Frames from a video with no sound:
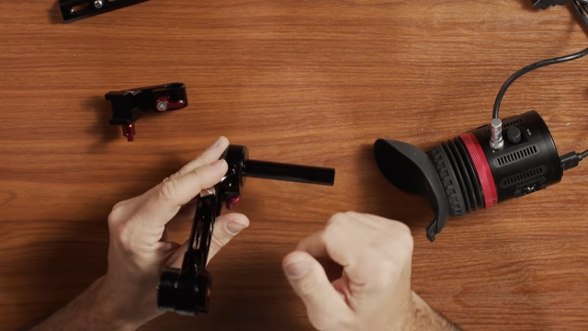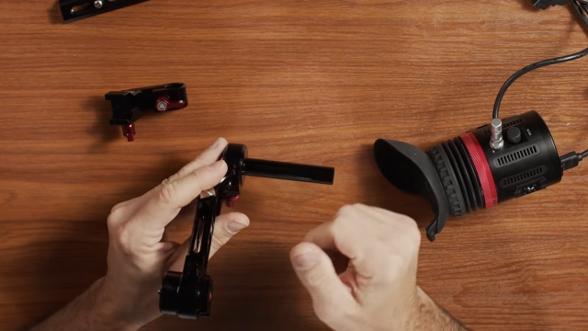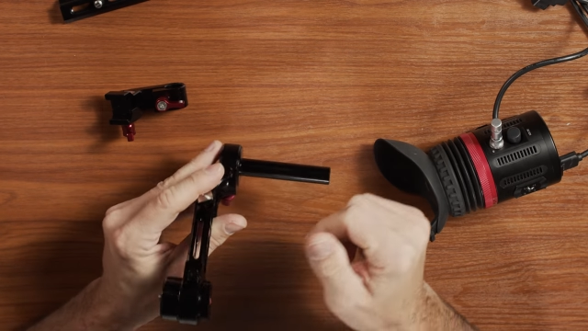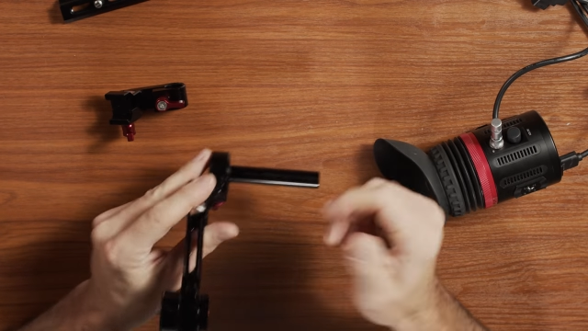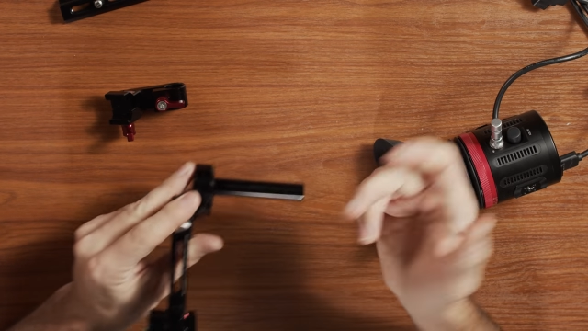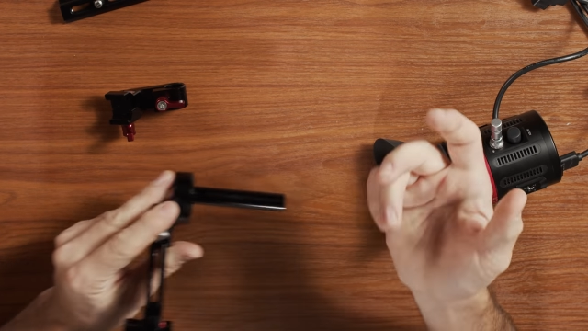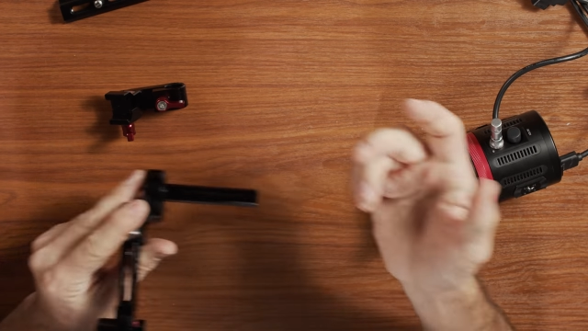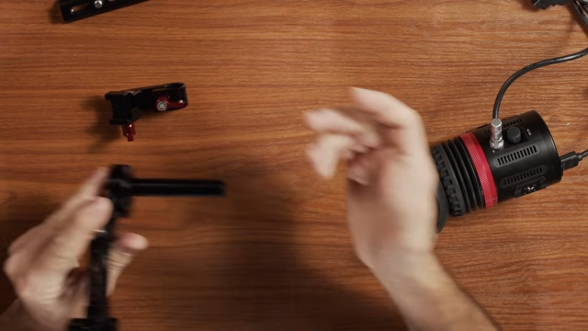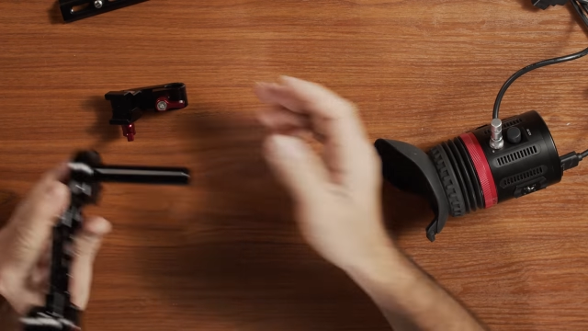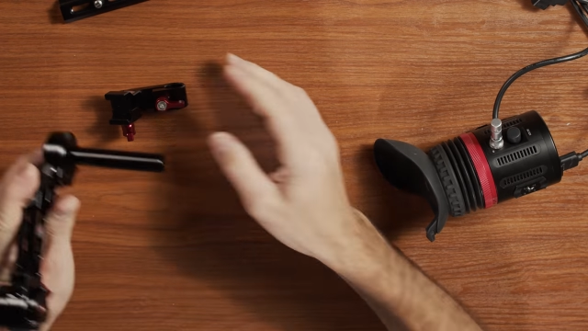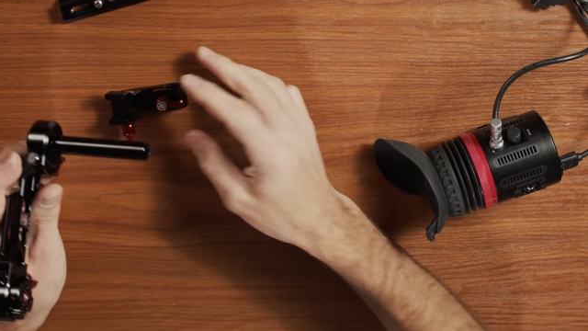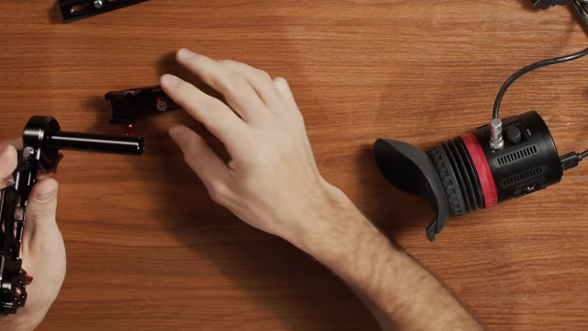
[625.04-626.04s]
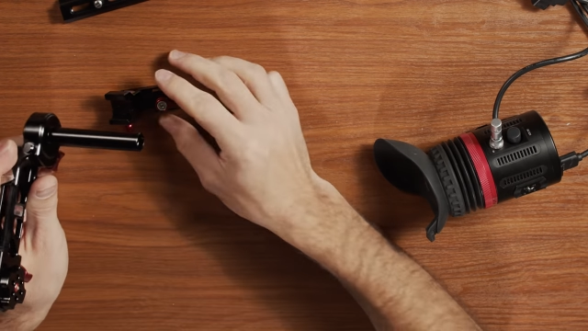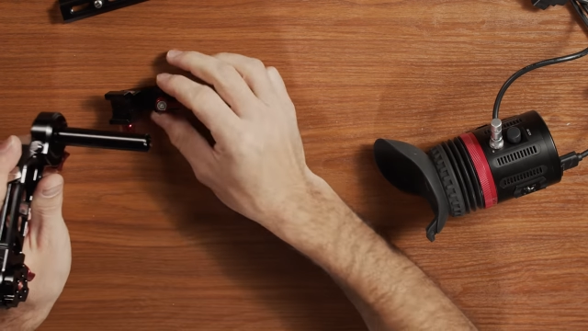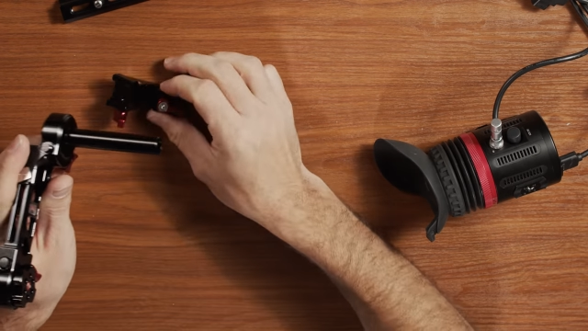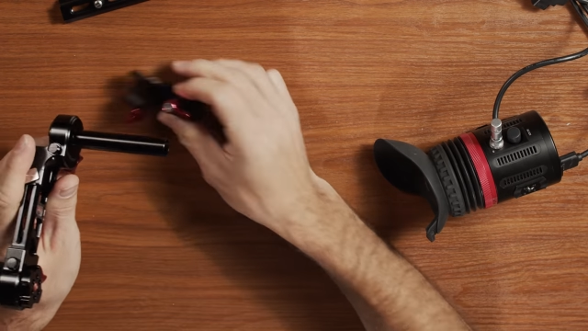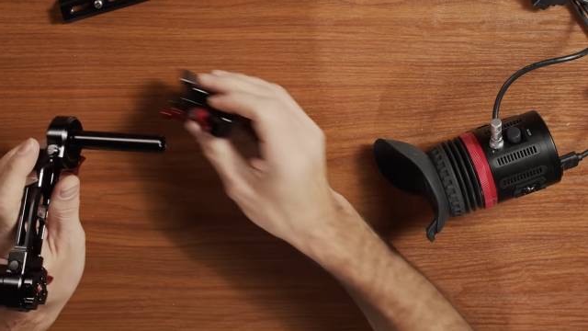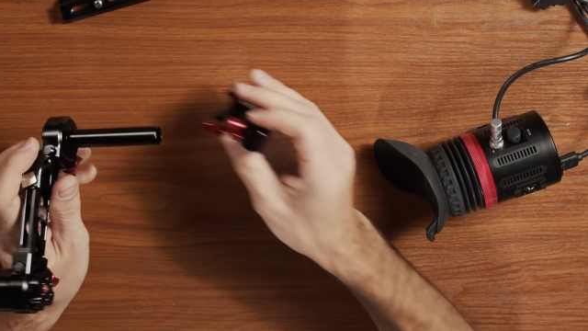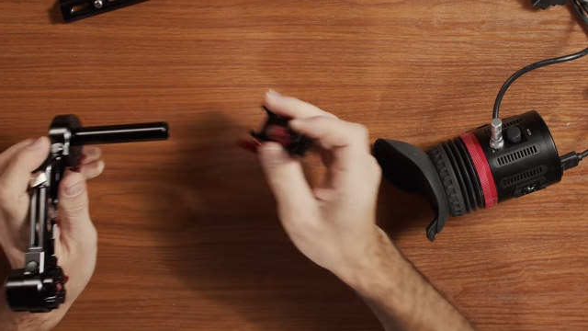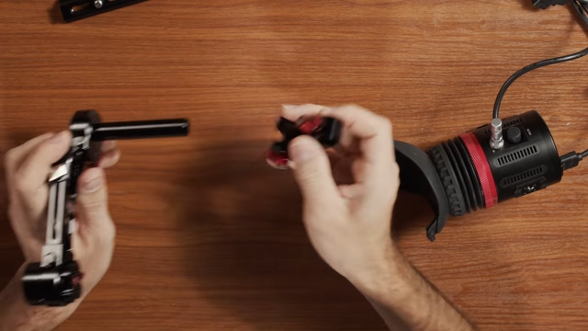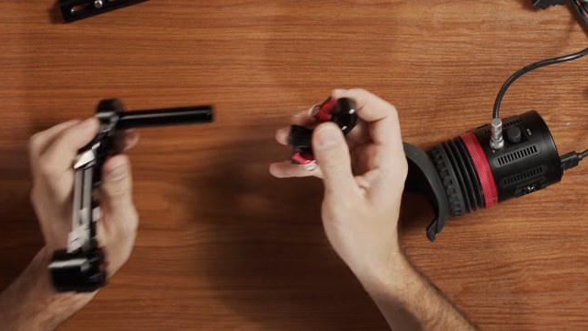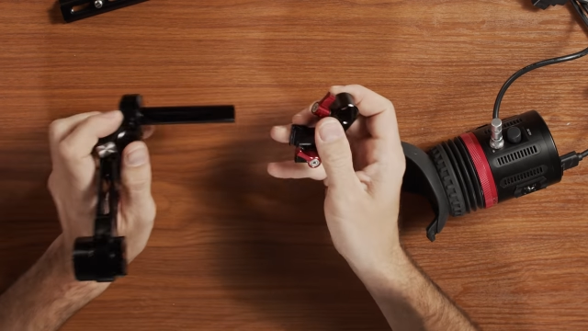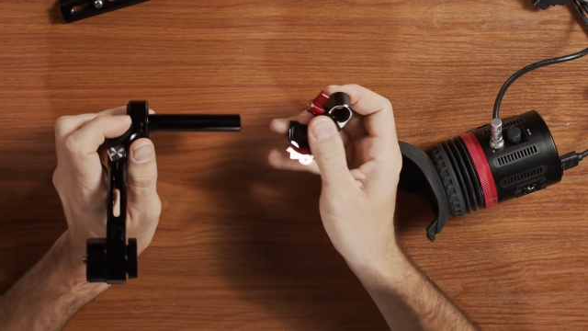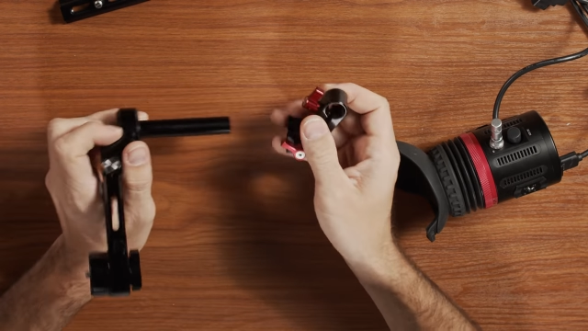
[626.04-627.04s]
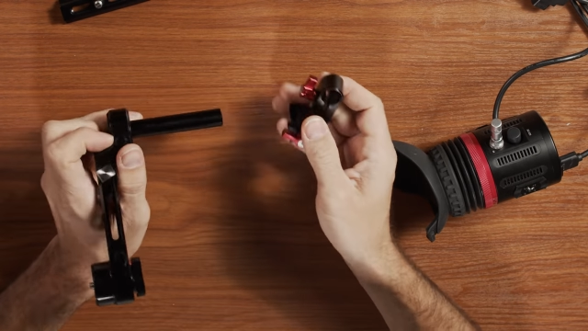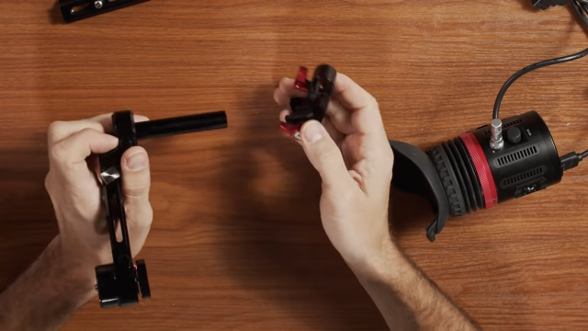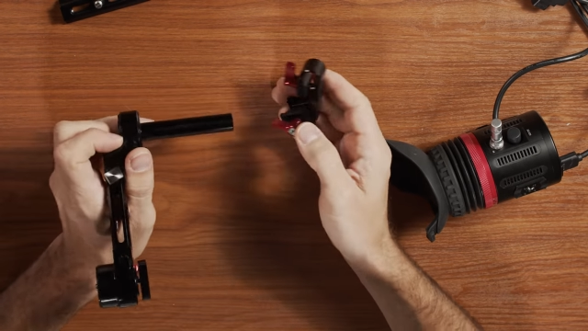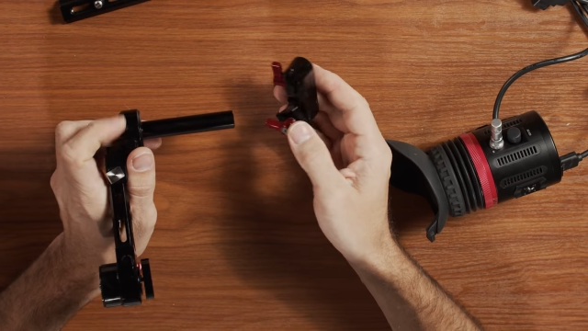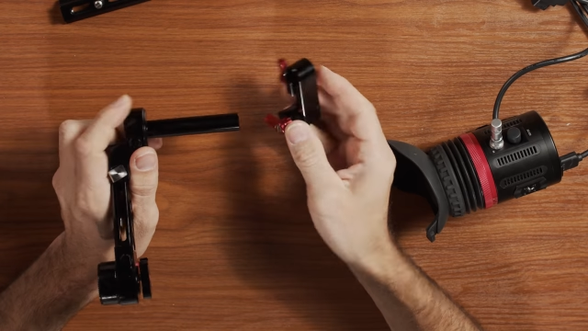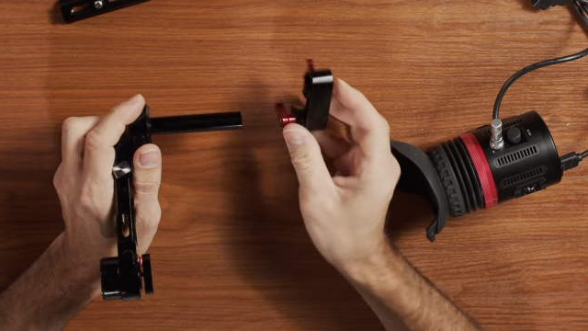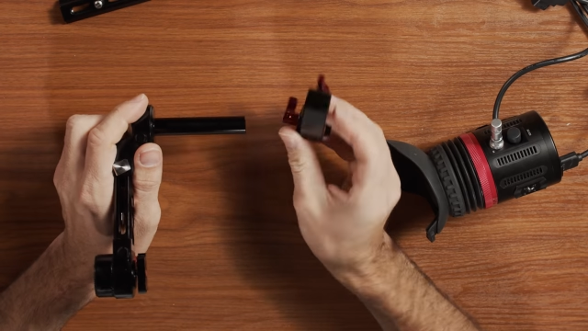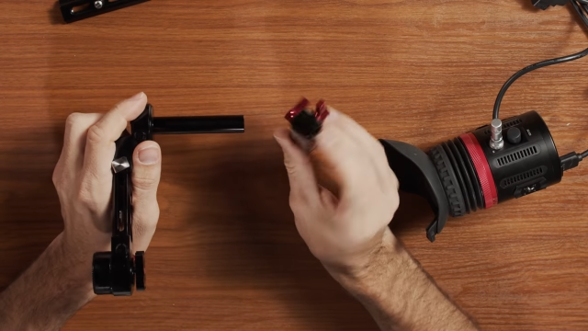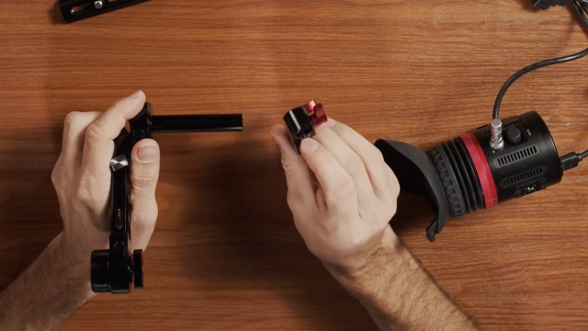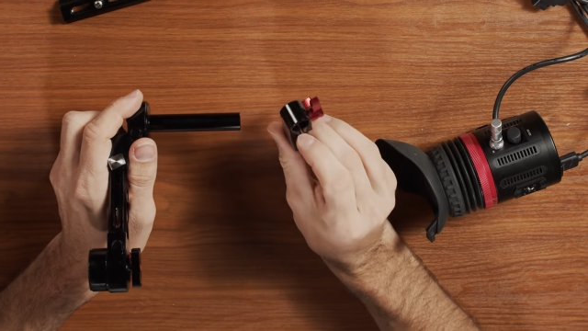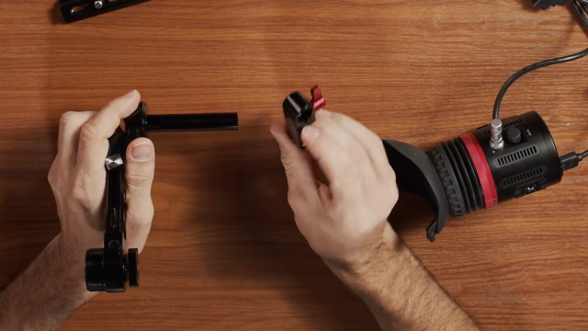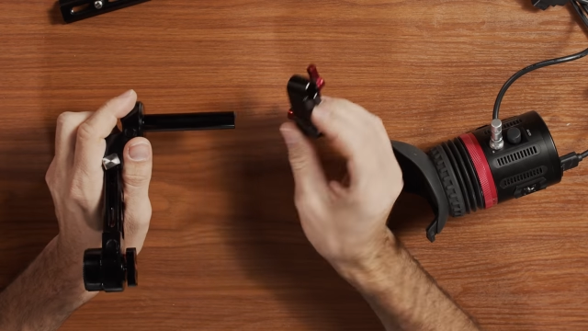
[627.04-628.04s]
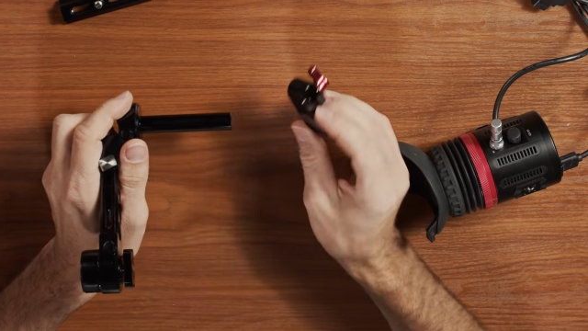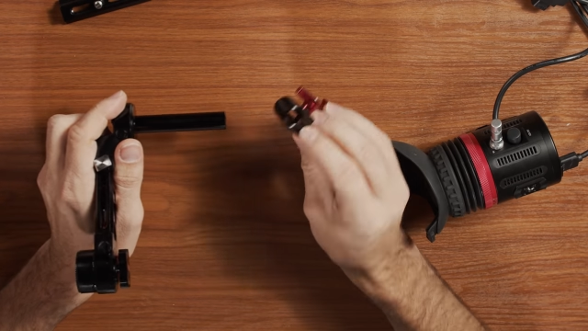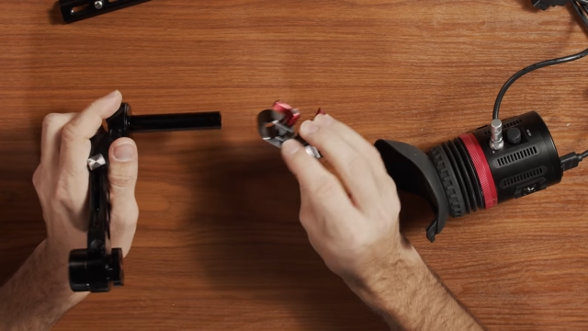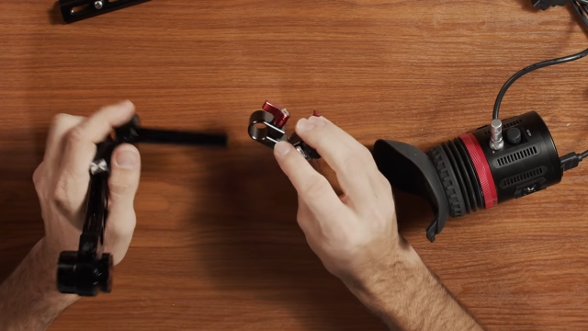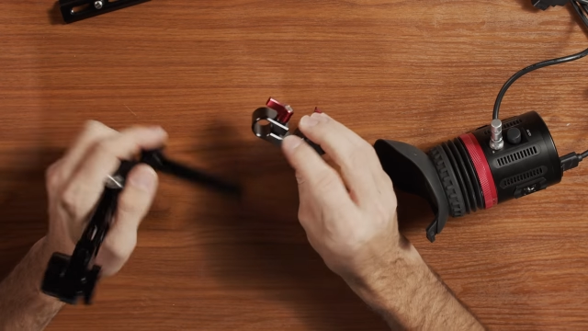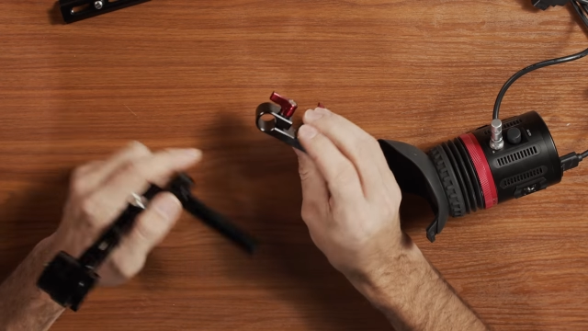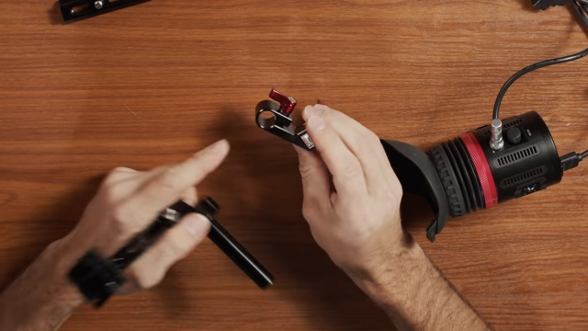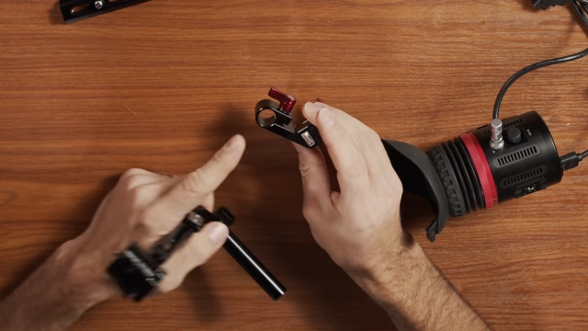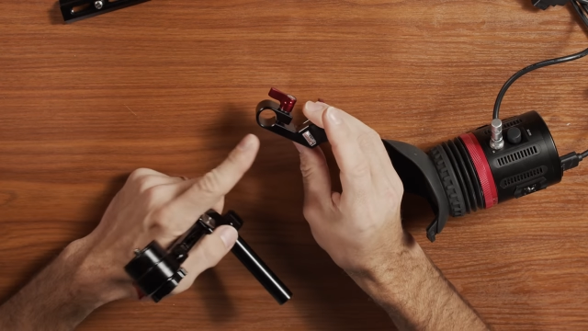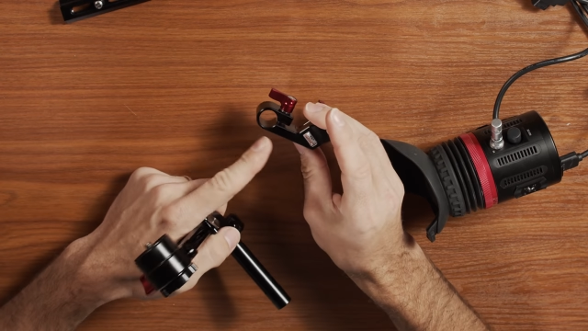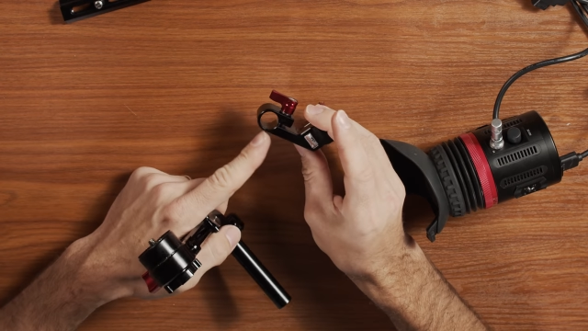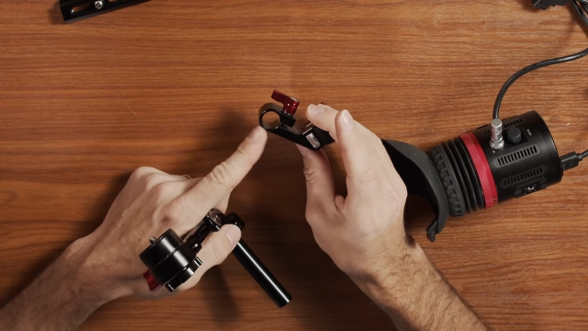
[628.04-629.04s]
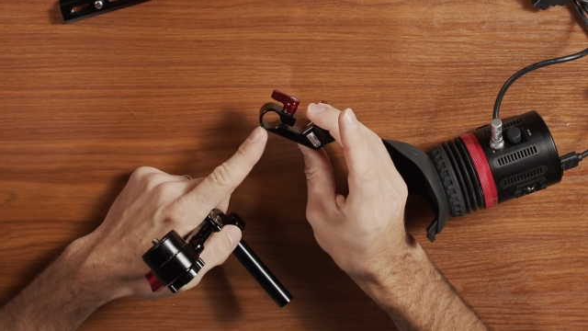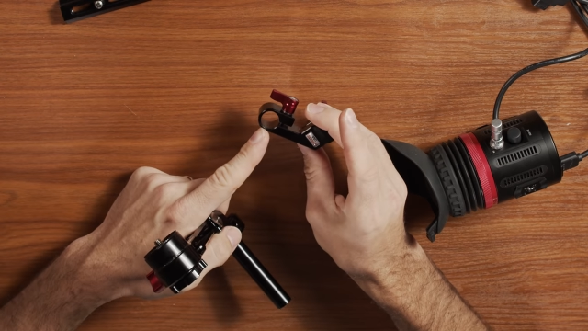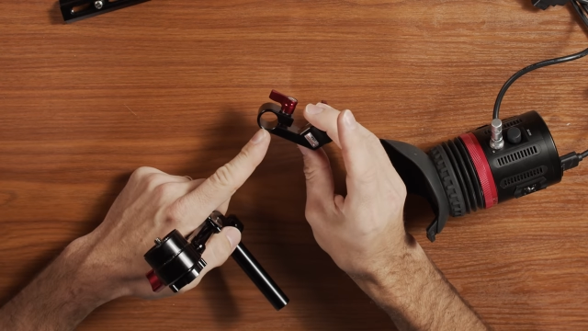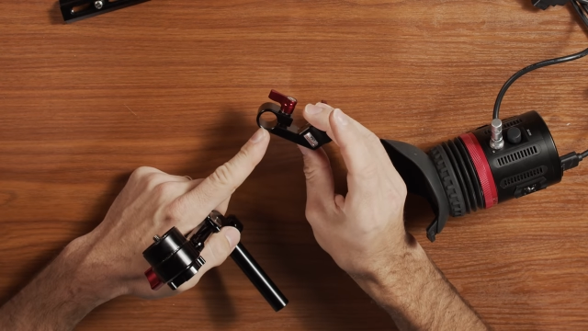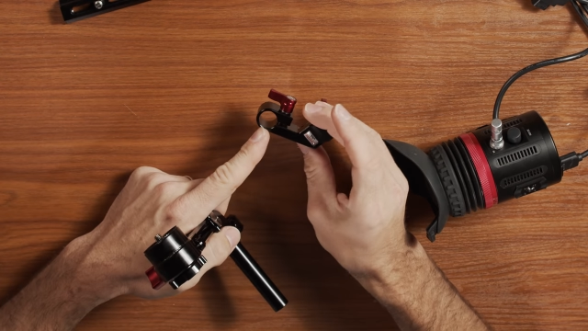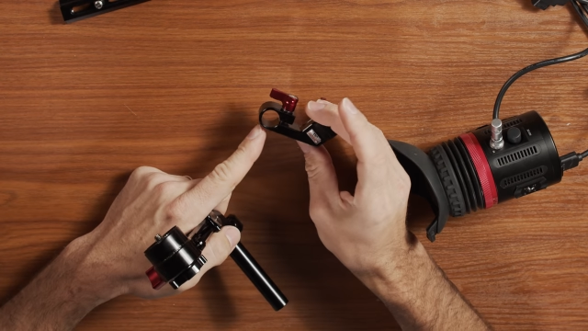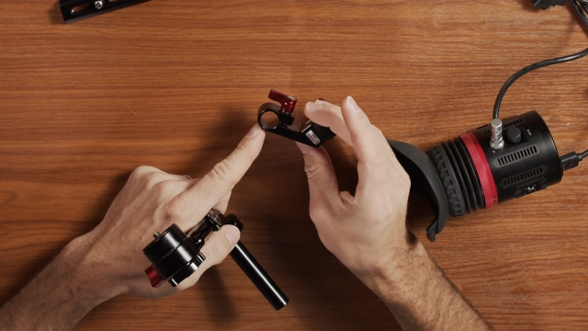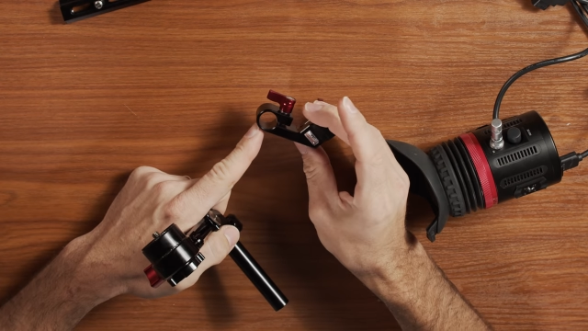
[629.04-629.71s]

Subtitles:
No face is visible, so there are no lips to read.